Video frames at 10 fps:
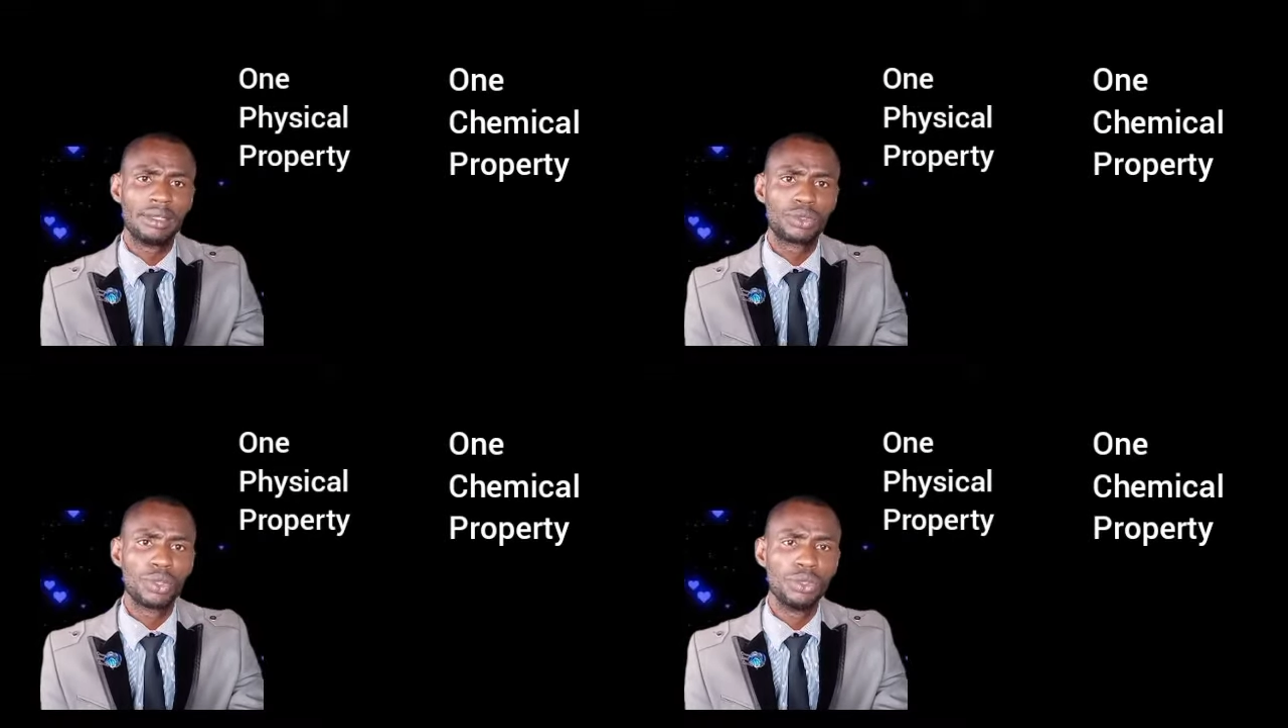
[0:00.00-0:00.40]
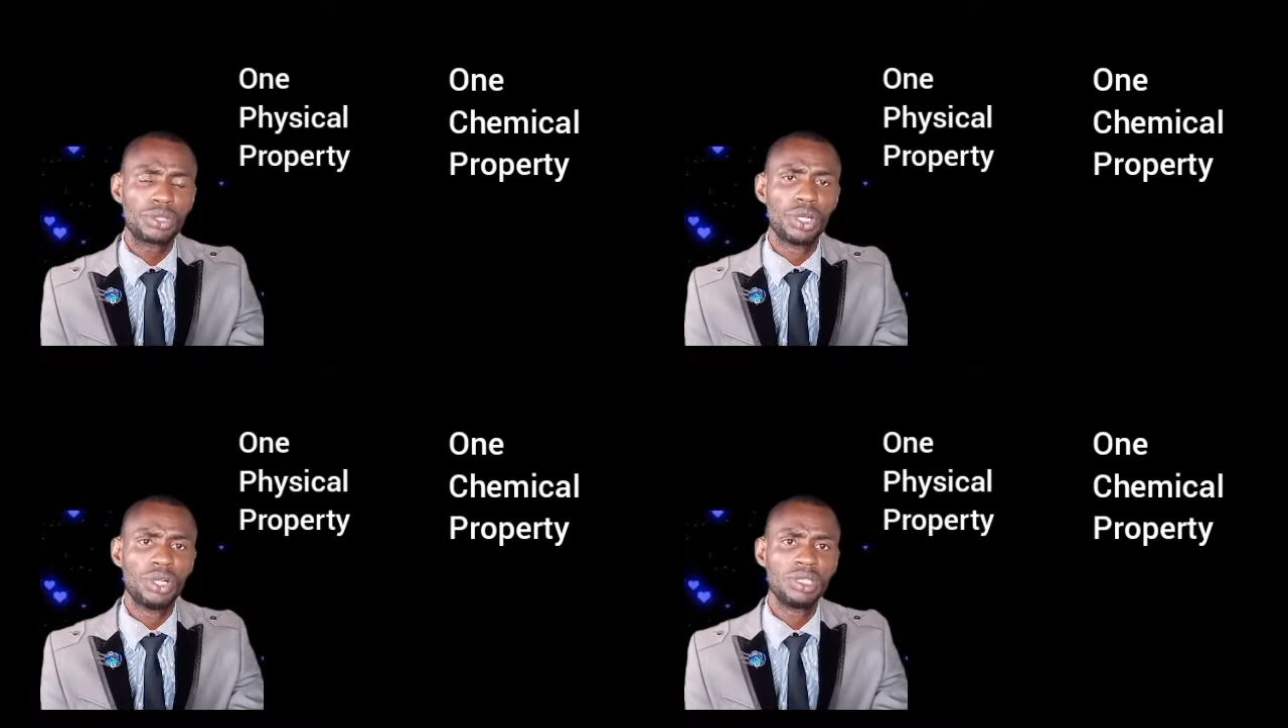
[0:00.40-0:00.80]

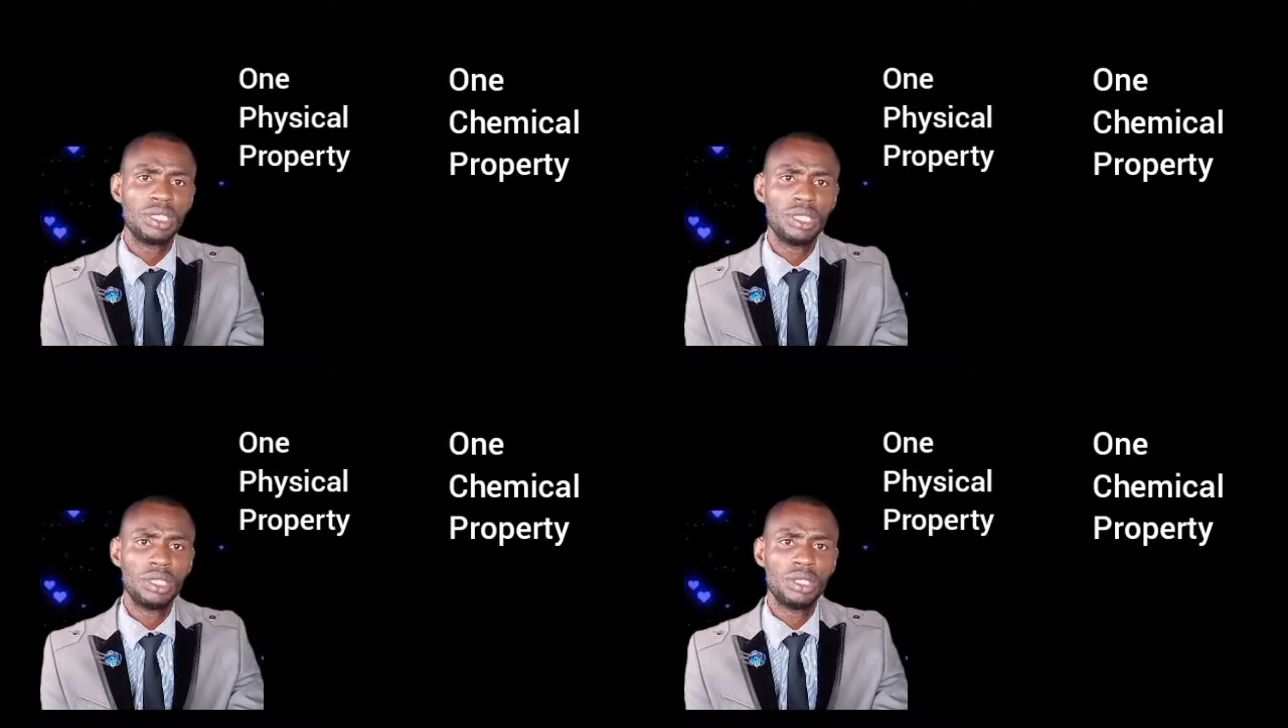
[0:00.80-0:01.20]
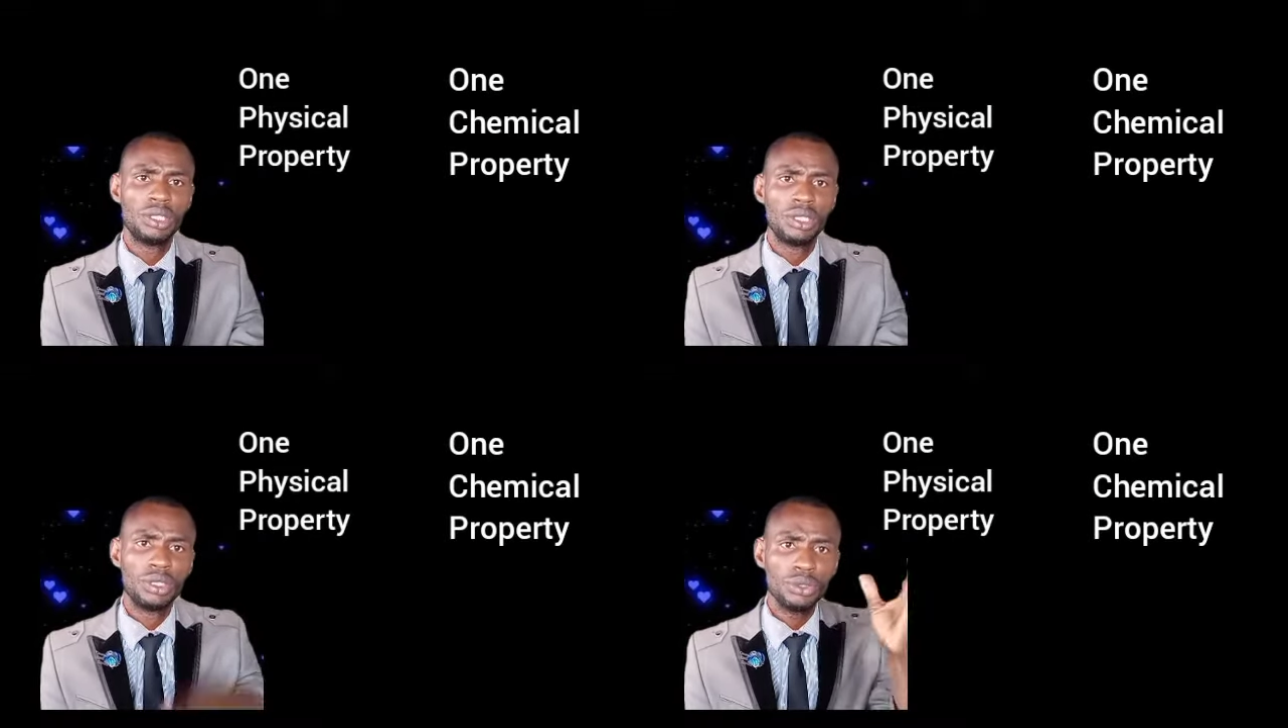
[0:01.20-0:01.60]
solution,
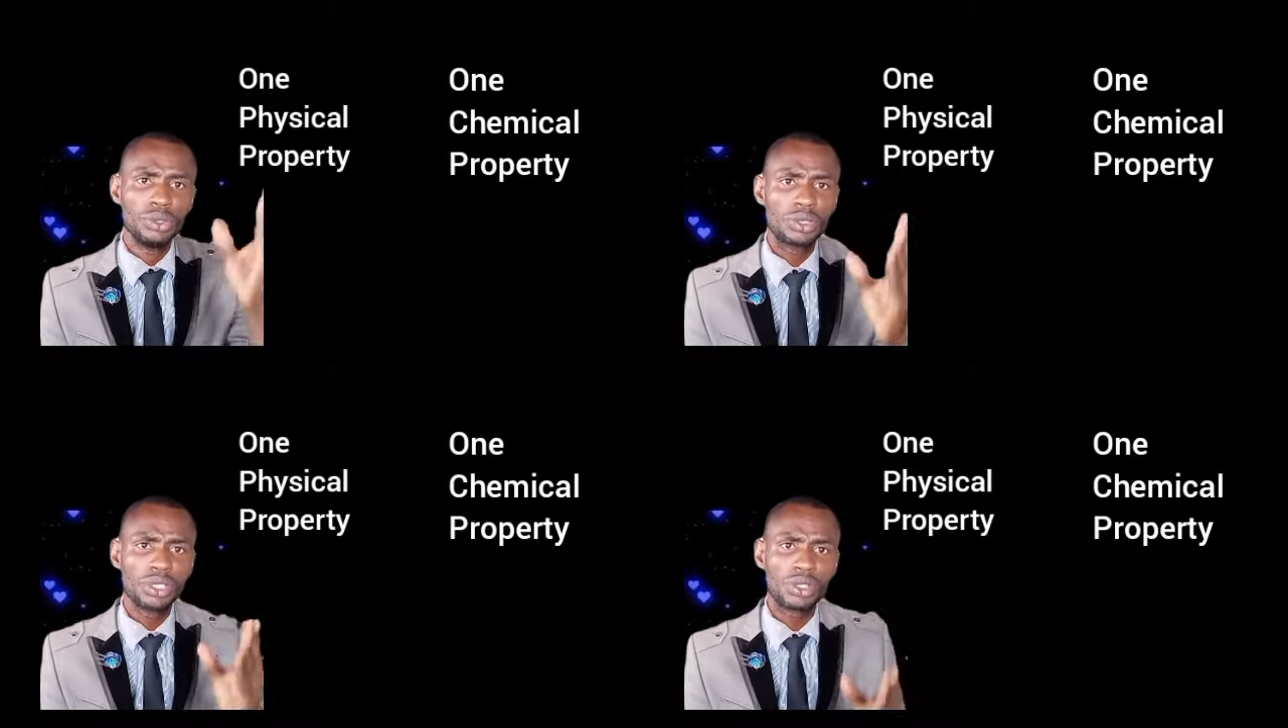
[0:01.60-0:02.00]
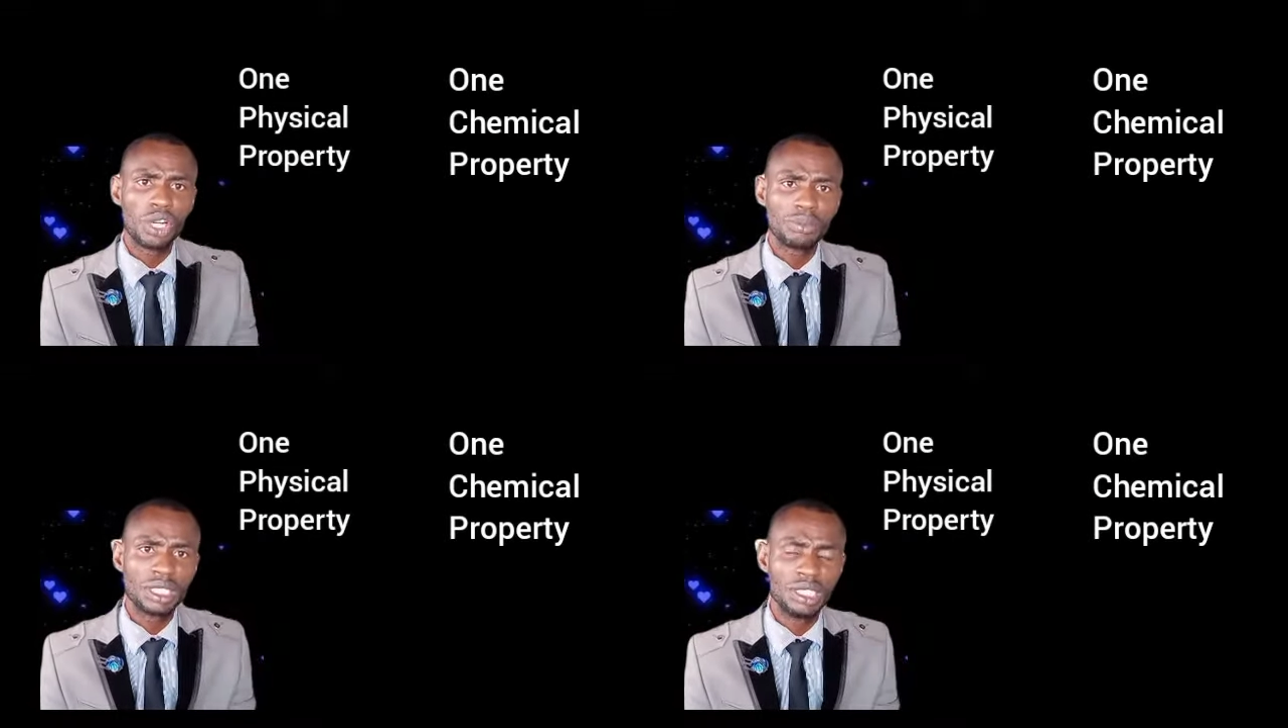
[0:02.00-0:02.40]
you see
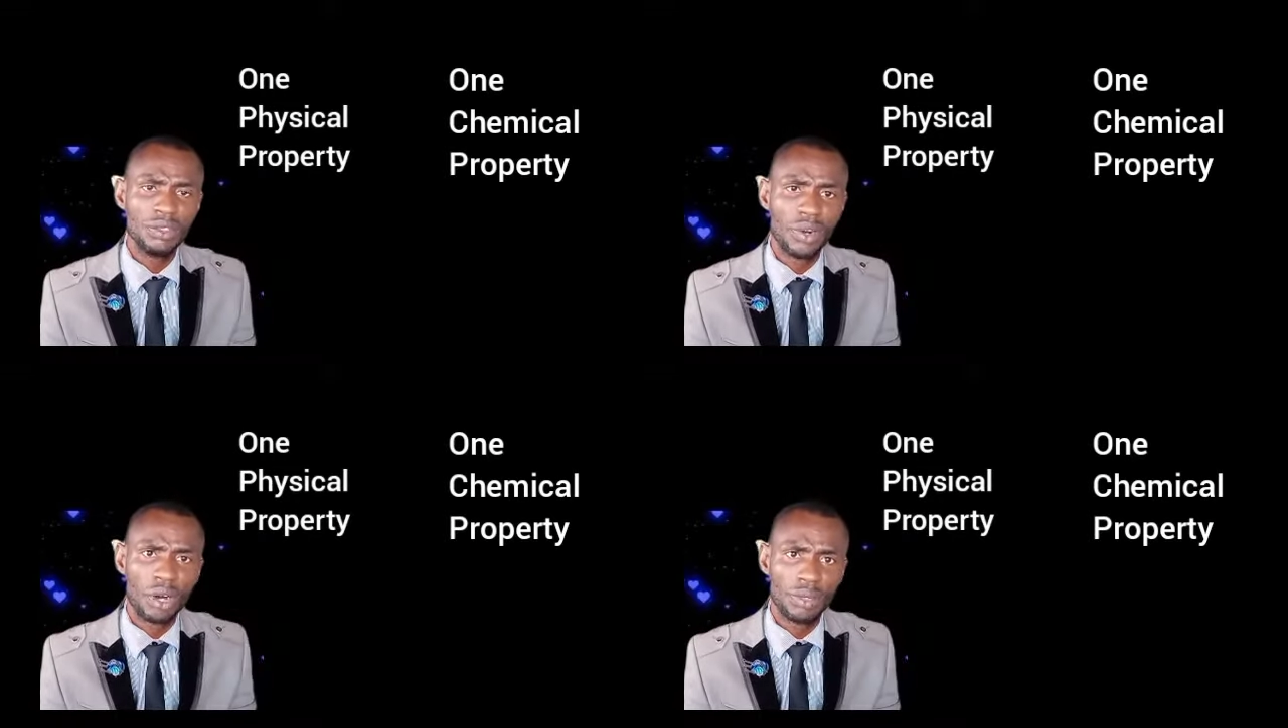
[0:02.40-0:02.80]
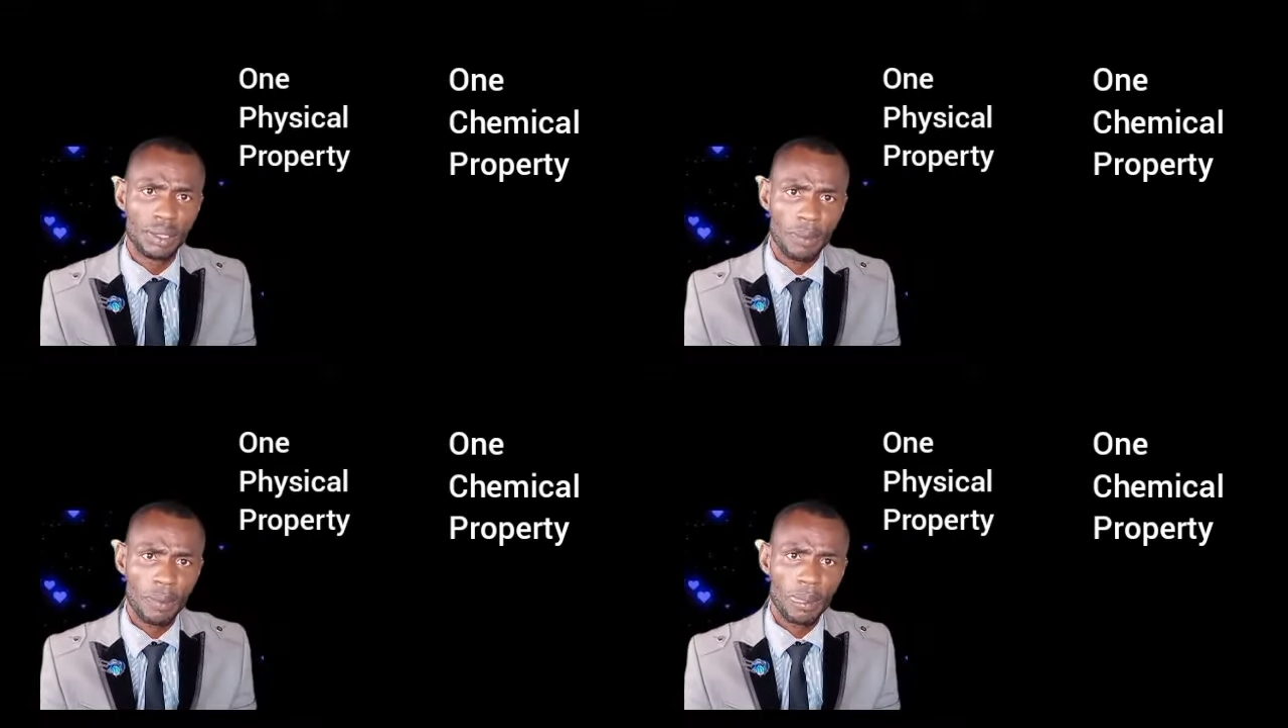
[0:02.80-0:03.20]
something evolving.